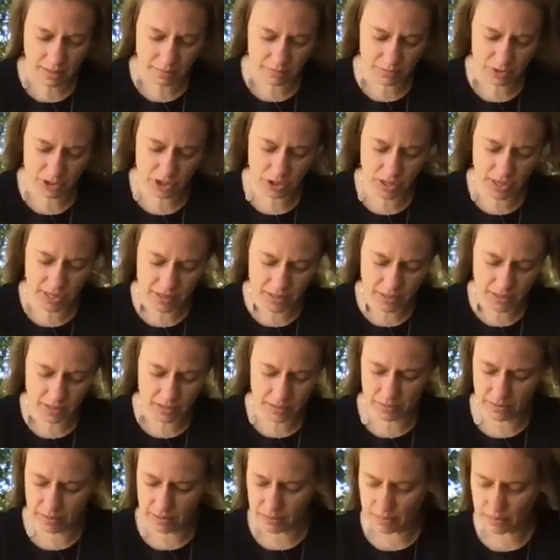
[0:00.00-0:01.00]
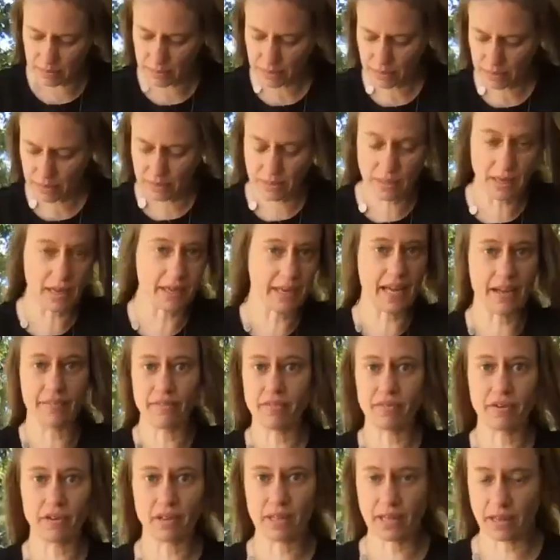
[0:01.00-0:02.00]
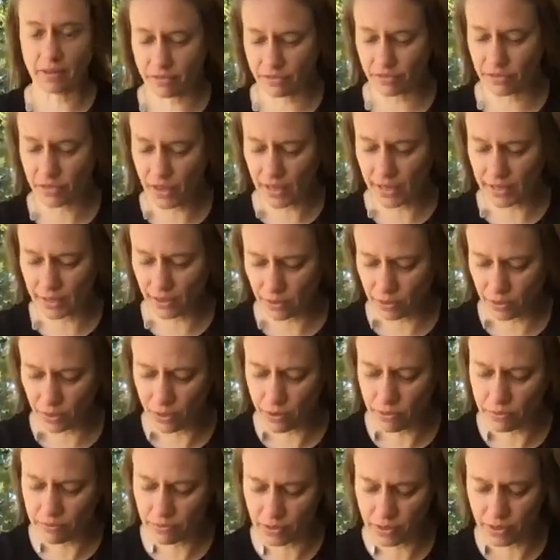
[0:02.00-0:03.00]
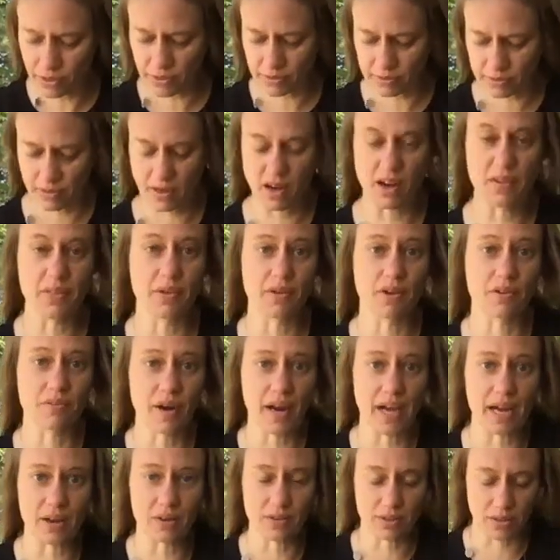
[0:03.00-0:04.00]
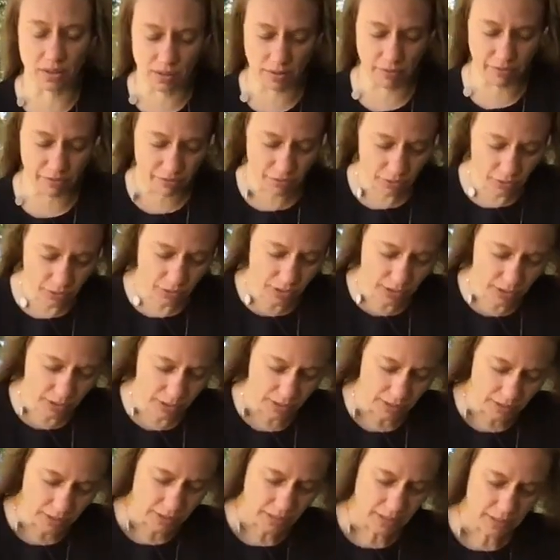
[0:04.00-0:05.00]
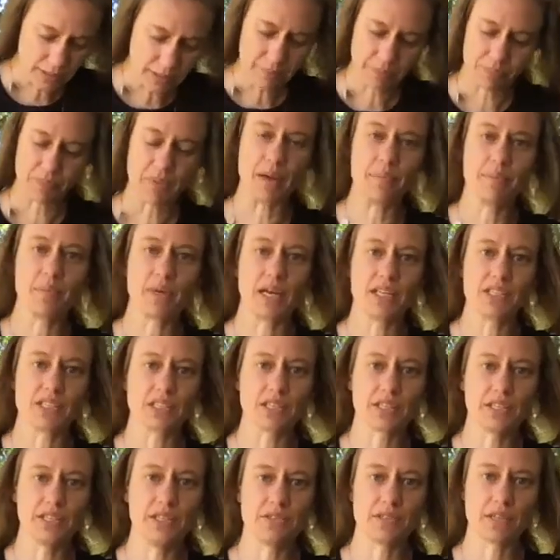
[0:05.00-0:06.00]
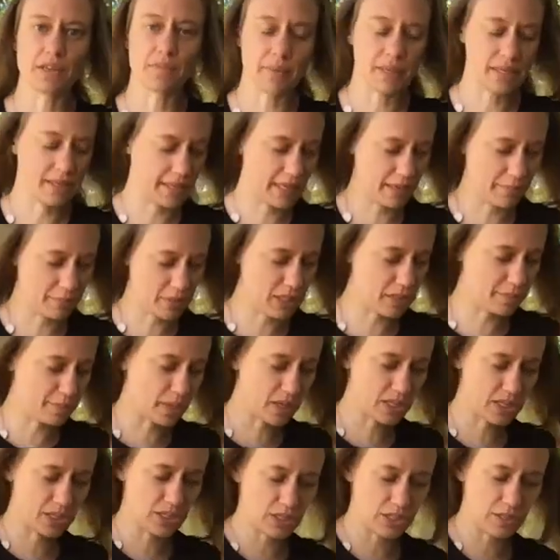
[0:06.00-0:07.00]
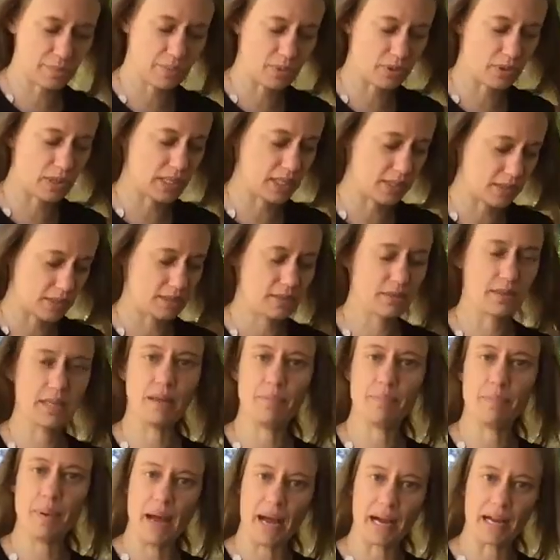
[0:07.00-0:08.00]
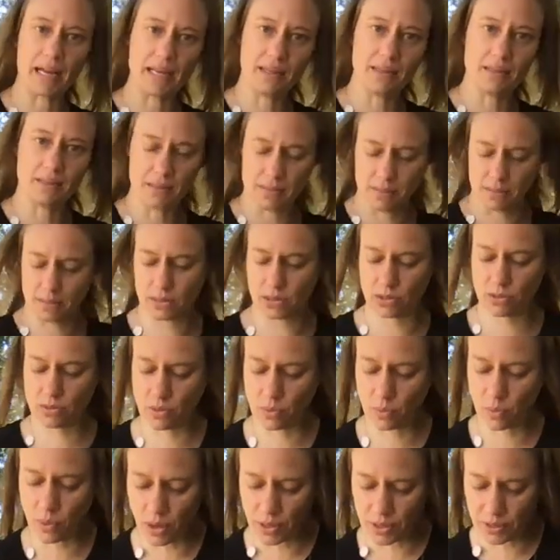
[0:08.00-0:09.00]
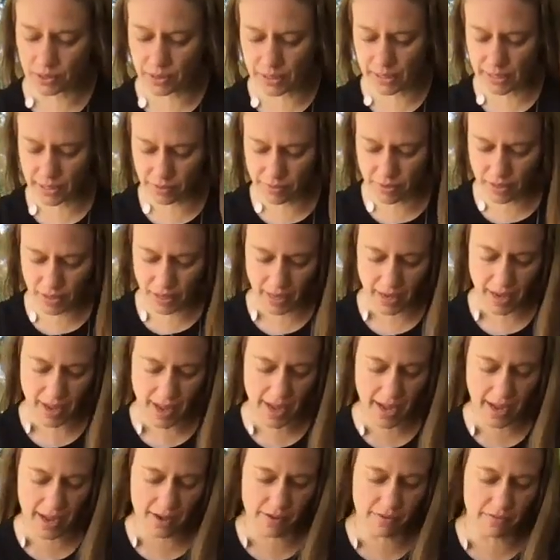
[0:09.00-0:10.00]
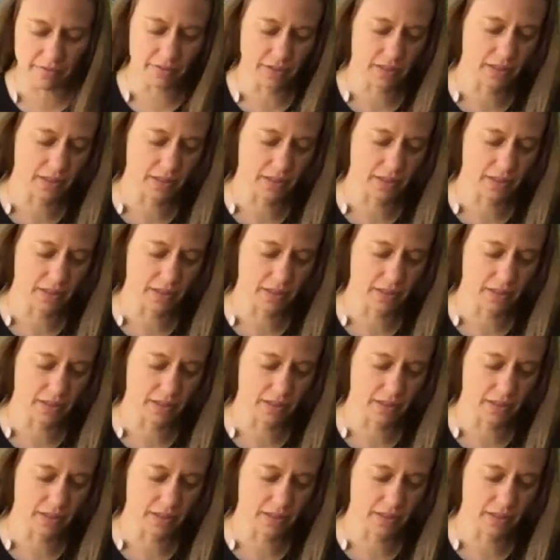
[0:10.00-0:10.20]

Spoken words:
Try to not have everything fly all over on the ground, on the floor. I'm constantly using my damp sponge to put it back into the water here that I have.